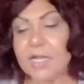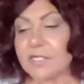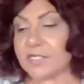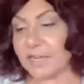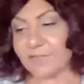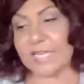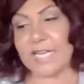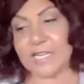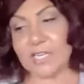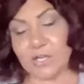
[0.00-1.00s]

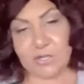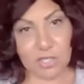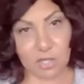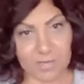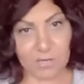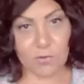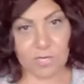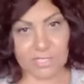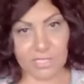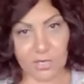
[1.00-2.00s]
Stephanie, I know you told me you
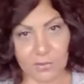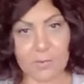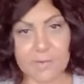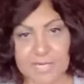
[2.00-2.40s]
wanted to go to the